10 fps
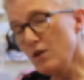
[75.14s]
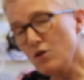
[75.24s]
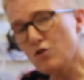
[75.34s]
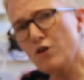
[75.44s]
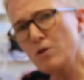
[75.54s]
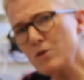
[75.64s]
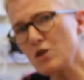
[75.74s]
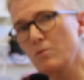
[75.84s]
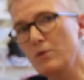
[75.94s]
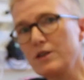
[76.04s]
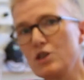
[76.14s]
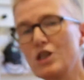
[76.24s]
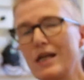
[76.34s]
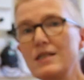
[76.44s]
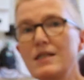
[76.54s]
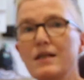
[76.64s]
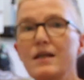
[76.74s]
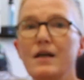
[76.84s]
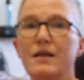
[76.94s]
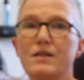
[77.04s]
Chromosomal and genetic
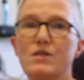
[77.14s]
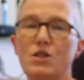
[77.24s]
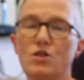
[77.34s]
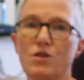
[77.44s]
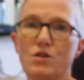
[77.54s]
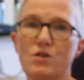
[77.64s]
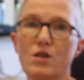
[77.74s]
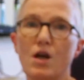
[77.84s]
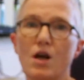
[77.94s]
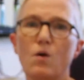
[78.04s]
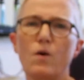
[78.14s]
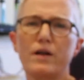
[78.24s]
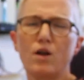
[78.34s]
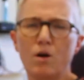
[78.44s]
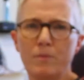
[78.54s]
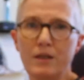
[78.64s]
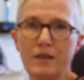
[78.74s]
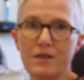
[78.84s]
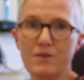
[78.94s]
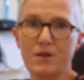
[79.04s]
conditions are quite
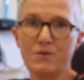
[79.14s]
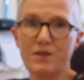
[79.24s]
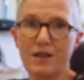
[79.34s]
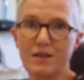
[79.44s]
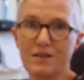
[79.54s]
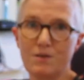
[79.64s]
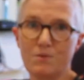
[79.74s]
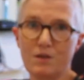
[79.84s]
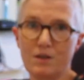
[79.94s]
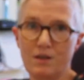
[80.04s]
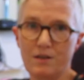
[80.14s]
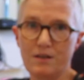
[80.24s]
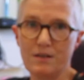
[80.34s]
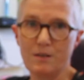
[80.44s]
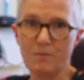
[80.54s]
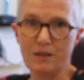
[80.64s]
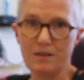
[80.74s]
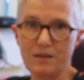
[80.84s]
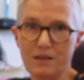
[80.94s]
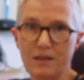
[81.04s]
commonly associated with a learning
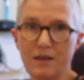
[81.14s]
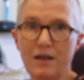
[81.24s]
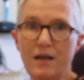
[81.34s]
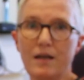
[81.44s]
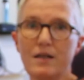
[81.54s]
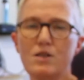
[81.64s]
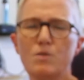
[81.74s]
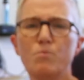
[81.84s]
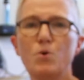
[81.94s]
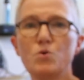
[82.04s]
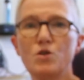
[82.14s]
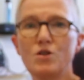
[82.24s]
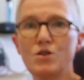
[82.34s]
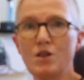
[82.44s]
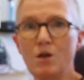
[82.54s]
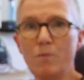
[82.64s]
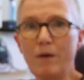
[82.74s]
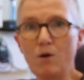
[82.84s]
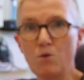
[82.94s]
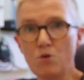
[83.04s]
disability, and it's important to know
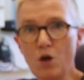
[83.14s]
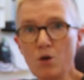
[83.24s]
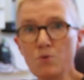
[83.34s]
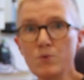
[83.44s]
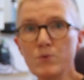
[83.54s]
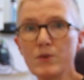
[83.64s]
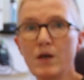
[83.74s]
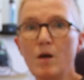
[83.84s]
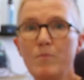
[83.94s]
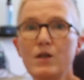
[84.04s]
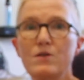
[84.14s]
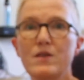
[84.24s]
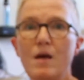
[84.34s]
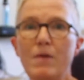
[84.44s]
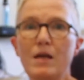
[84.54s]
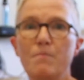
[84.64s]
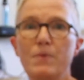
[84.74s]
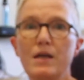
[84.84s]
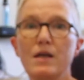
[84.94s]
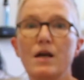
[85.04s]
about those because there may
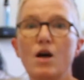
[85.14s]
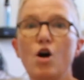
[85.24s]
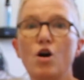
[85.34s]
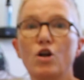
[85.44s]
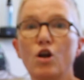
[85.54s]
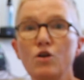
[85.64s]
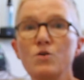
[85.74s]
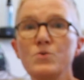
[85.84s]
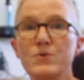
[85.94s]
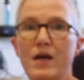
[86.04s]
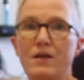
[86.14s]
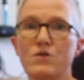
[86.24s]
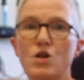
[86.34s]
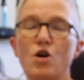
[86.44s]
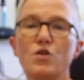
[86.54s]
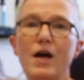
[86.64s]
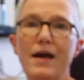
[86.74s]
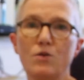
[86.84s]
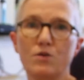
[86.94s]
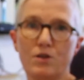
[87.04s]
be clues then to other
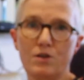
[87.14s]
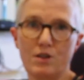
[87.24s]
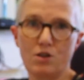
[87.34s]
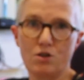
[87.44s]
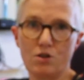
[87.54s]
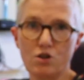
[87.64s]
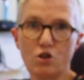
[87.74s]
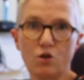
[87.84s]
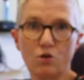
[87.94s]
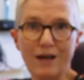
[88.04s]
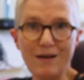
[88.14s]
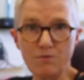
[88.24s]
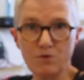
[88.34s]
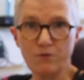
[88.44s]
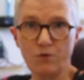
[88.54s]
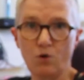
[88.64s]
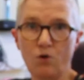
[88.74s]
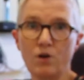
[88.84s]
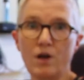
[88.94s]
health conditions to look out for